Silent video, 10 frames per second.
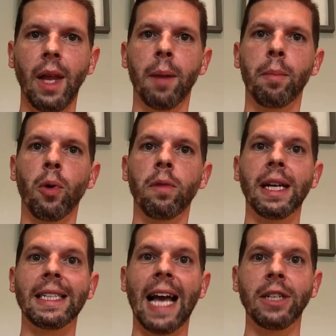improved
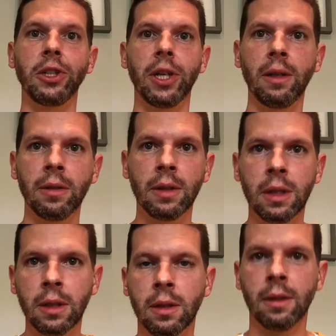attention.
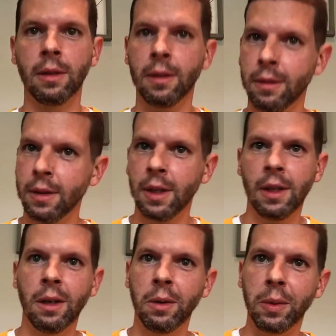
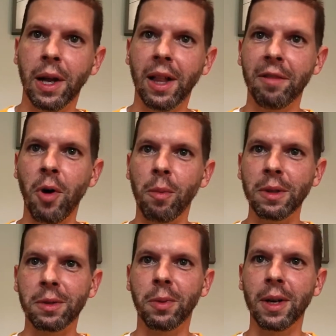We all have
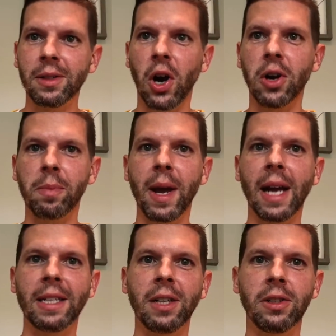moments when it's hard to pay
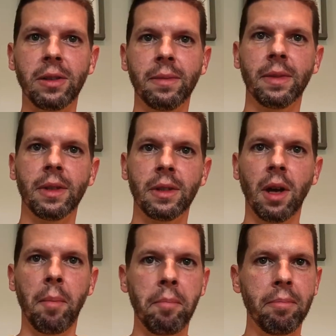attention,
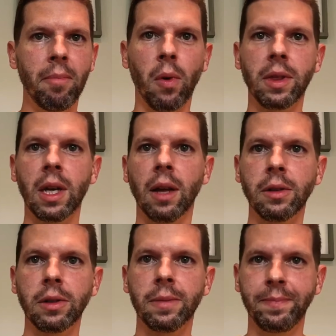some more than
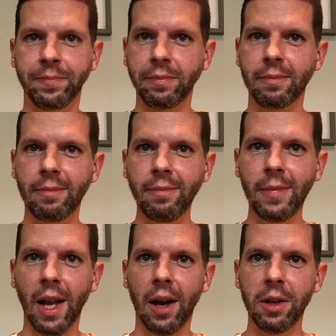others.
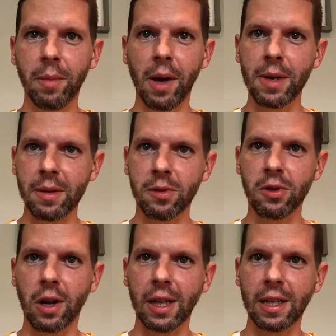Now, you might be
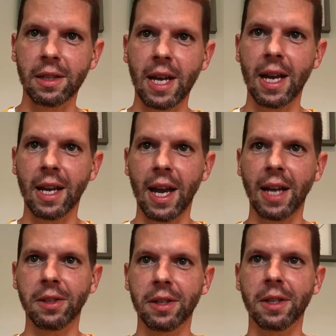struggling to stay
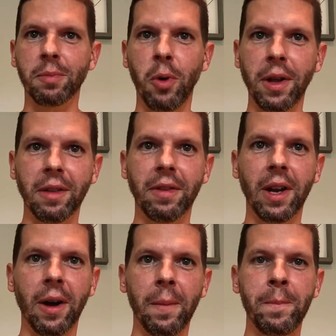engaged at this point in the
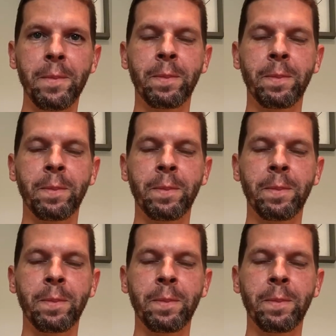video.